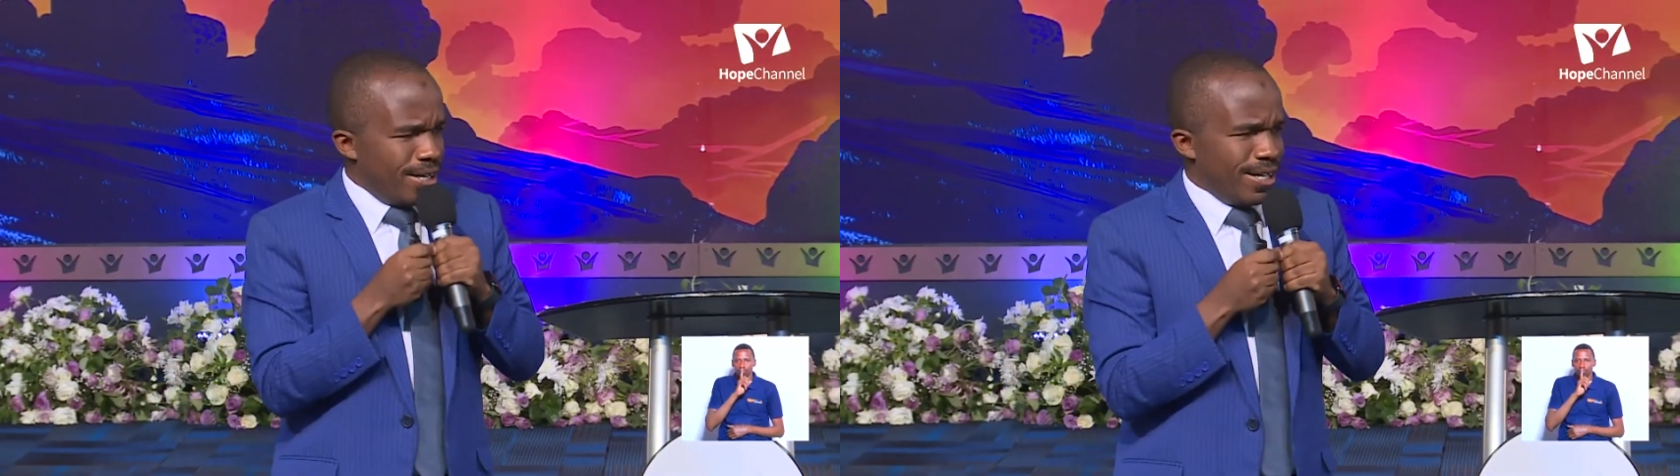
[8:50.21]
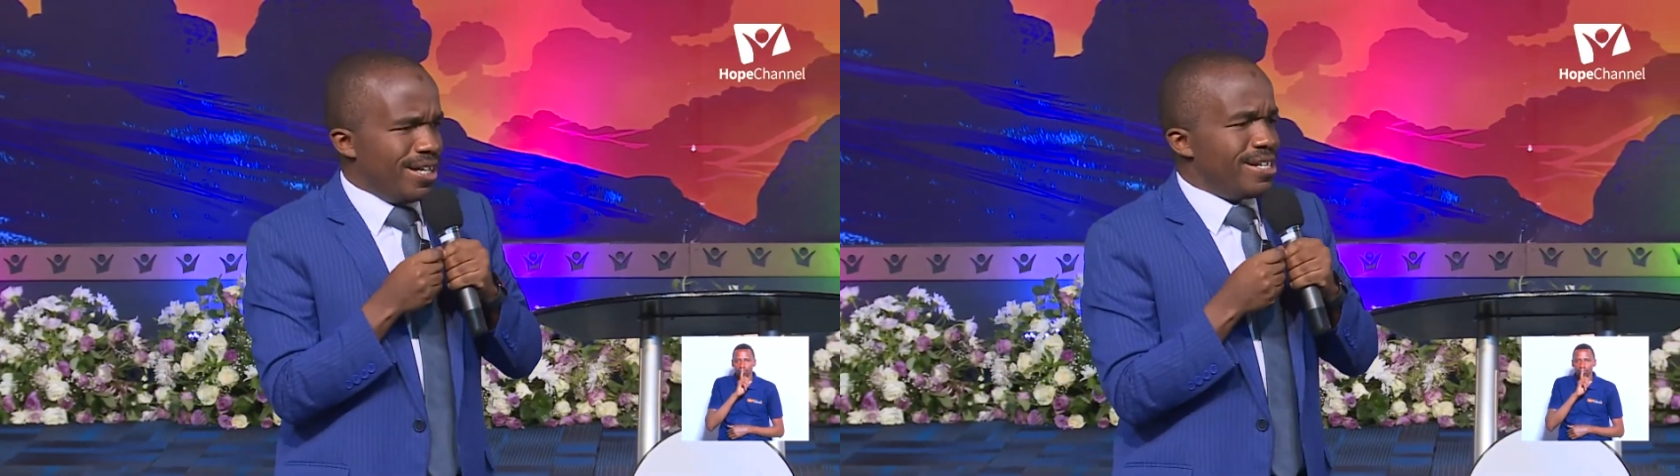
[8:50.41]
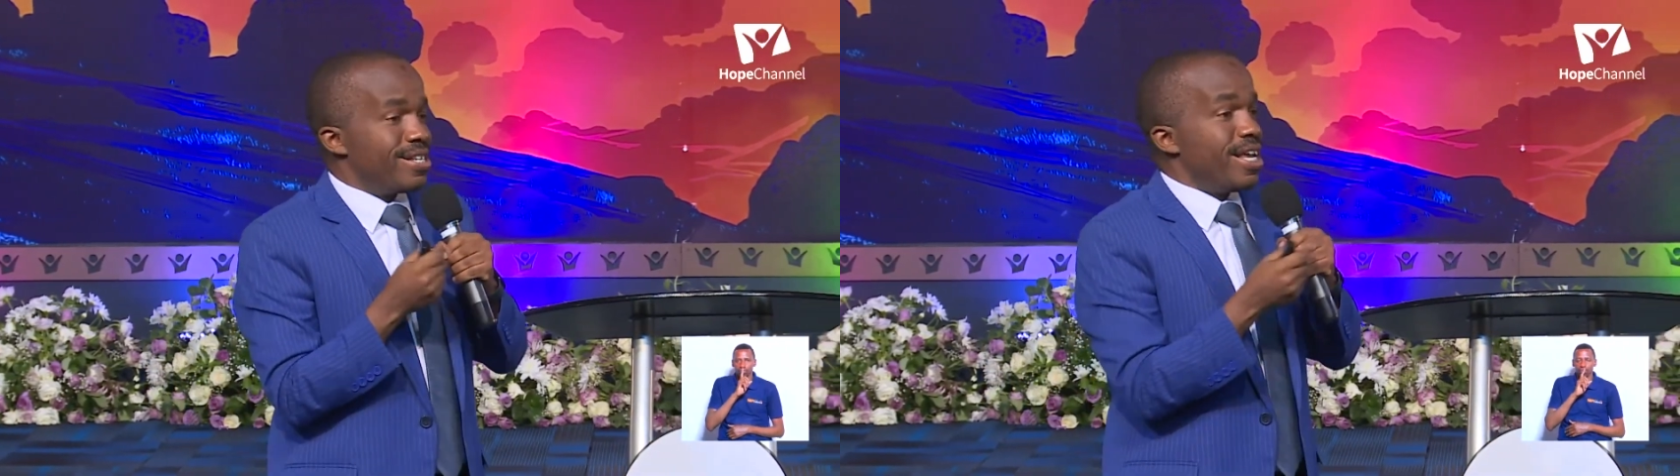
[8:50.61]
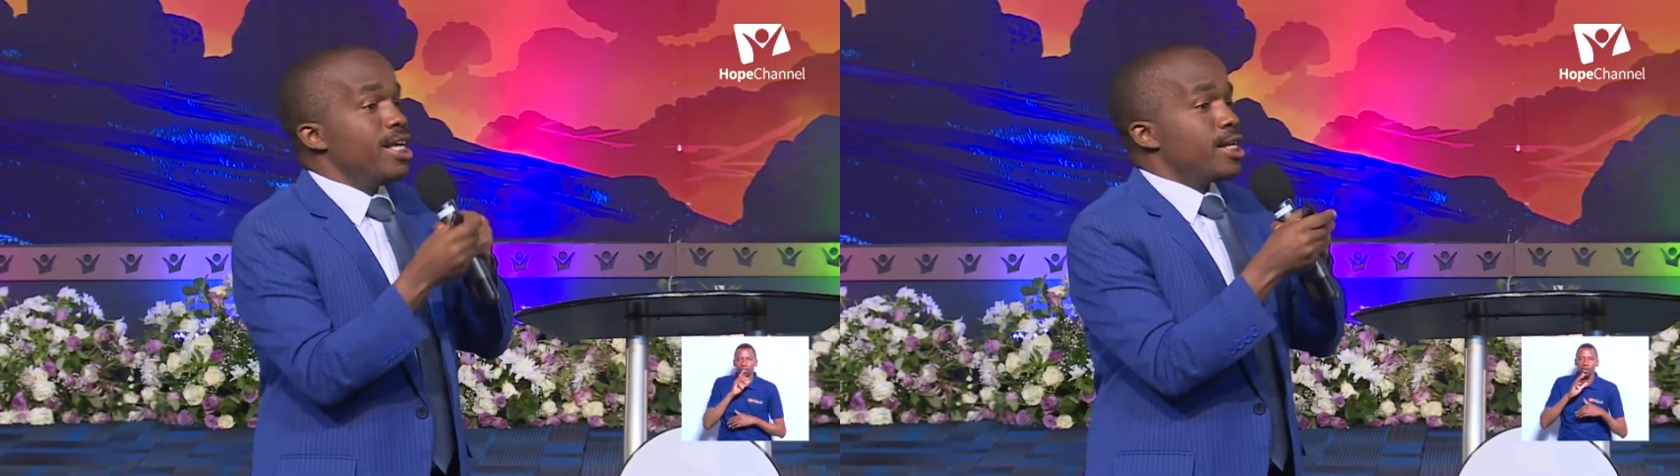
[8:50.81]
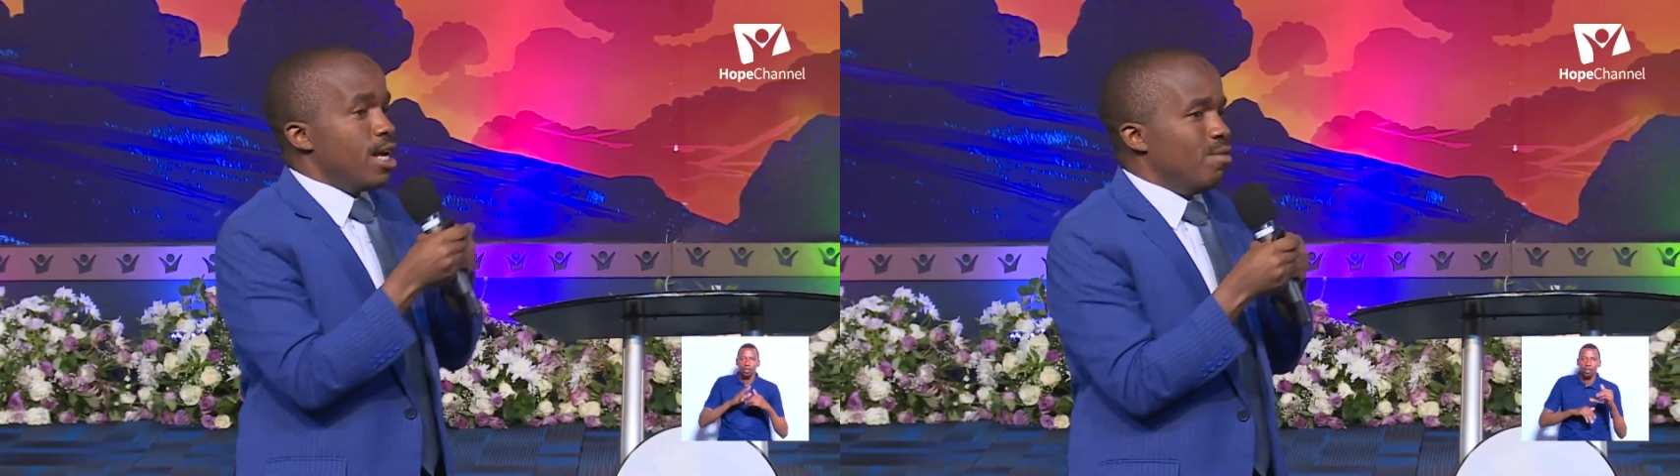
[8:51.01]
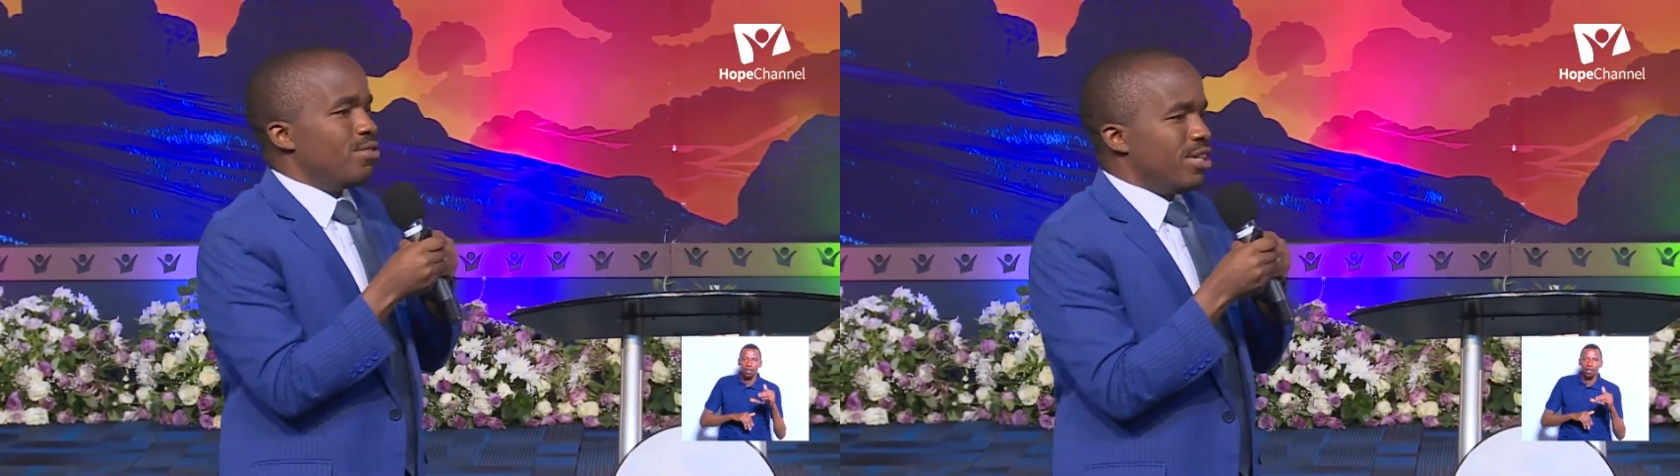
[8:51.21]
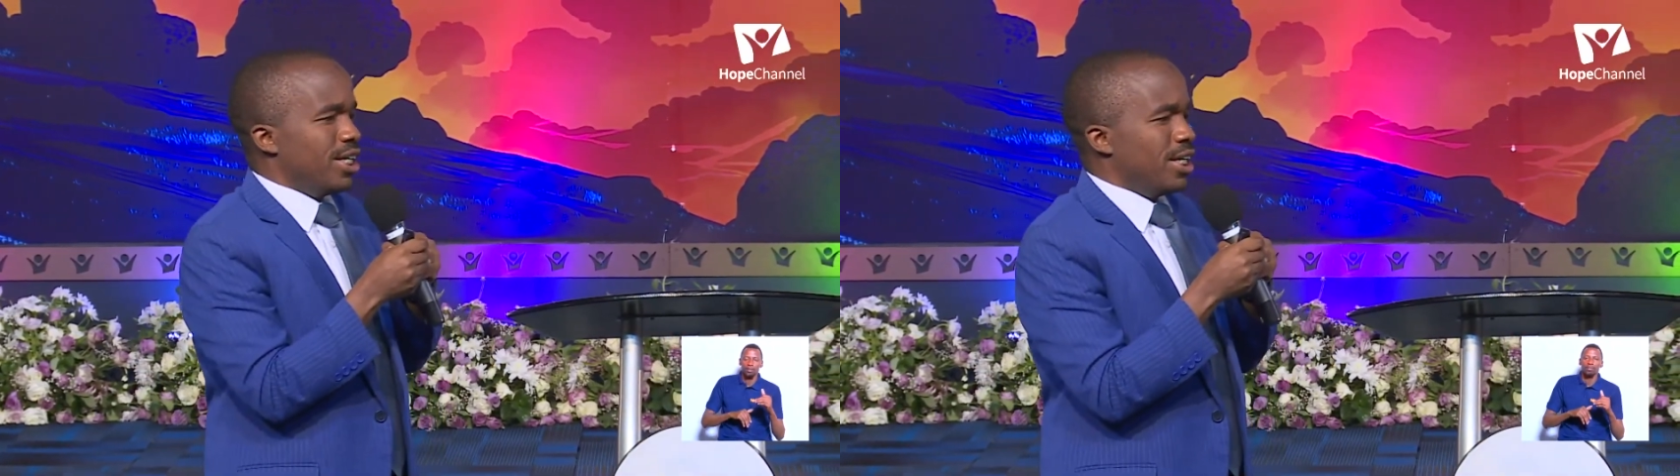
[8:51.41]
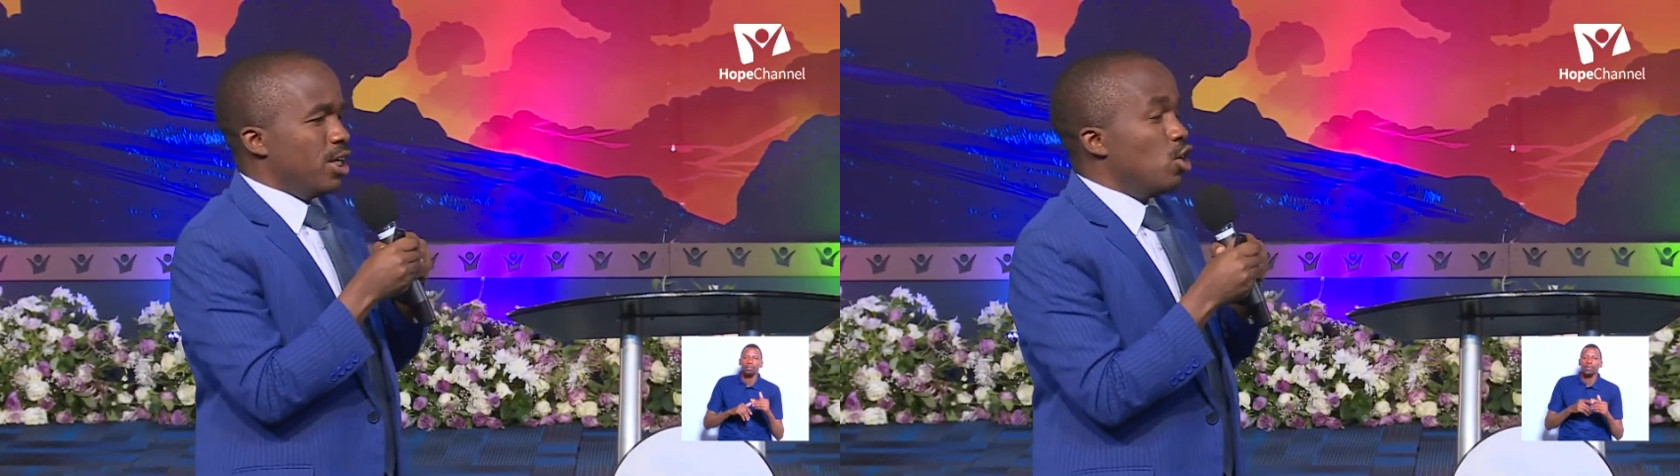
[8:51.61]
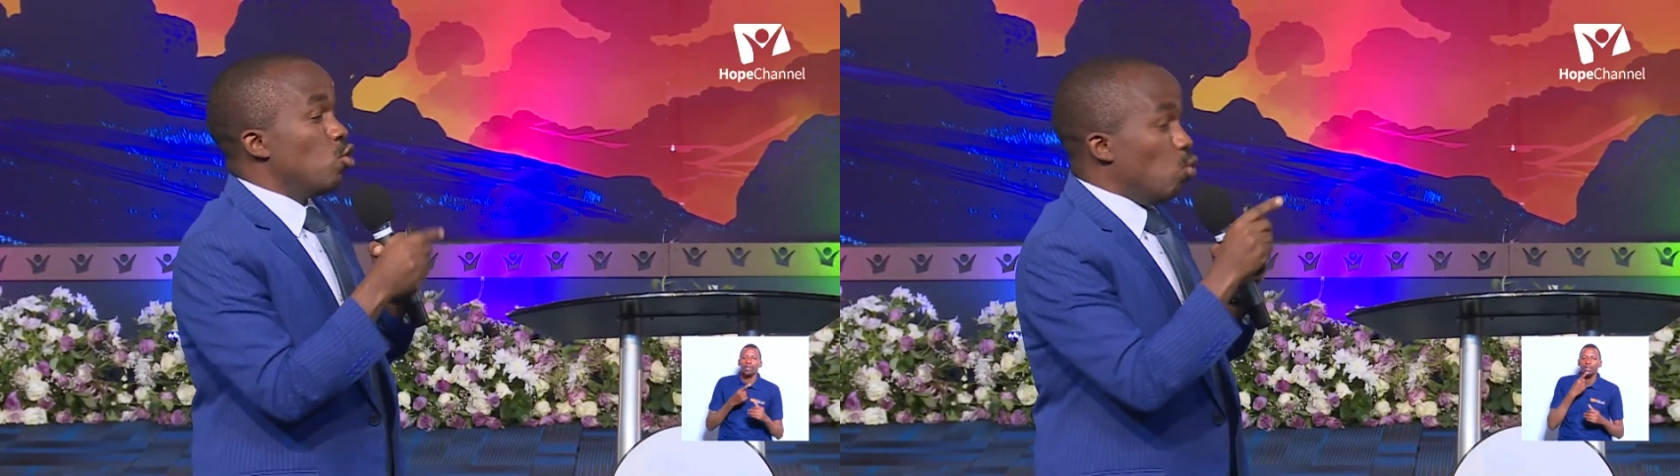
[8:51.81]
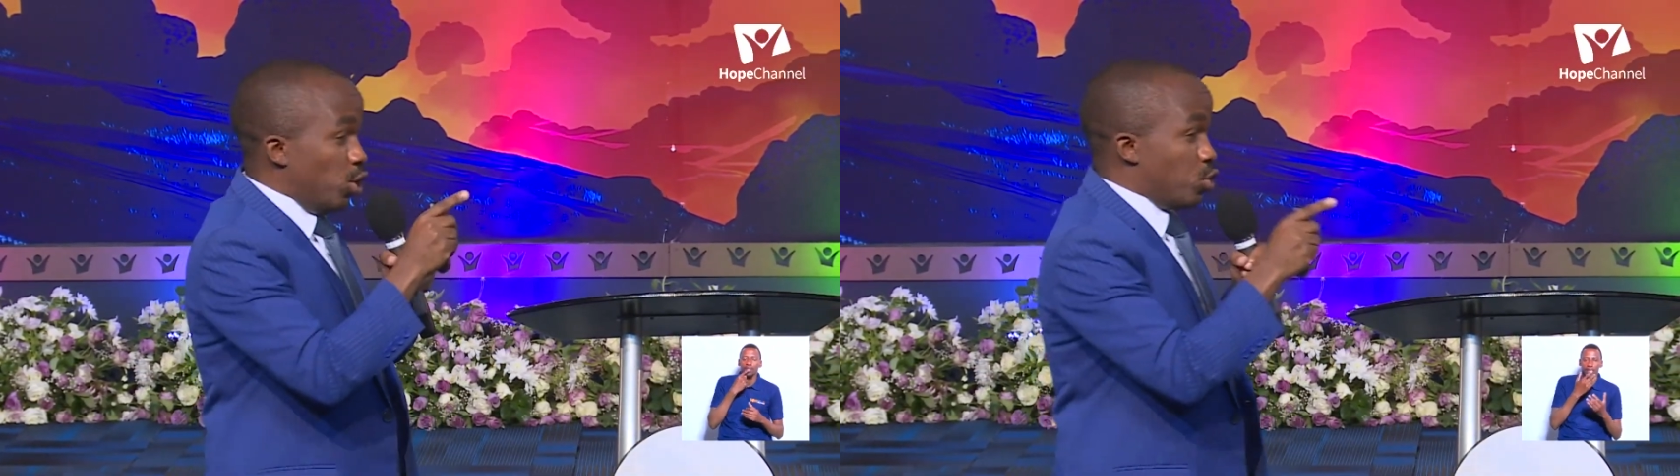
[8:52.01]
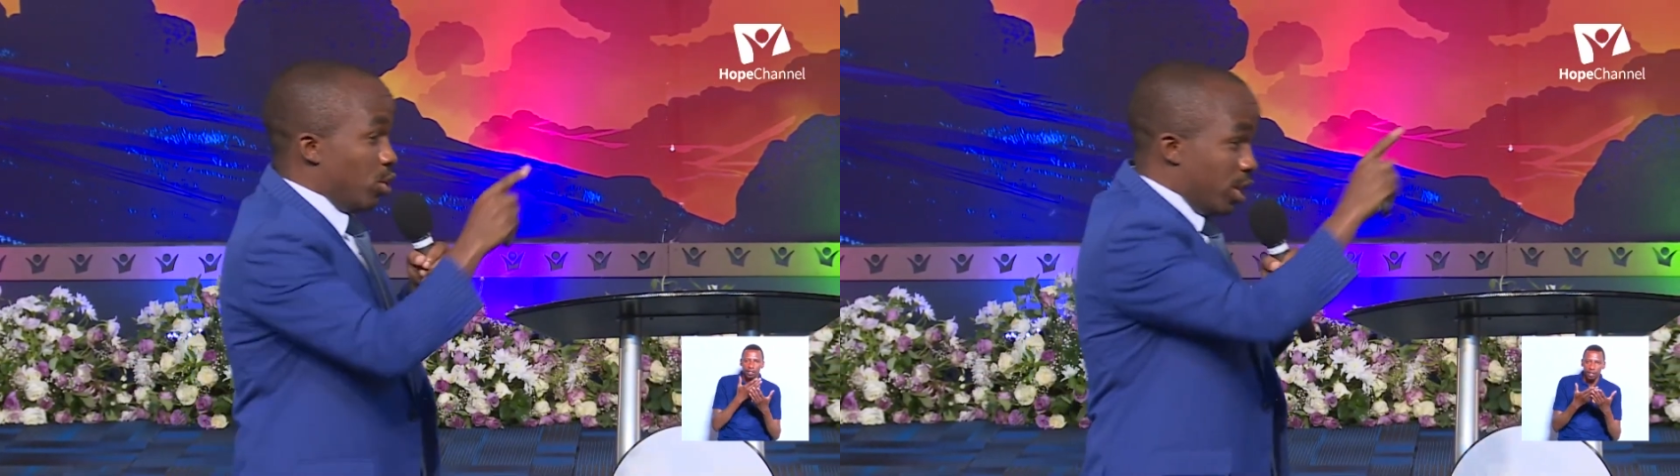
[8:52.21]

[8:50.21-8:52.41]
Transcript: rather than saying something which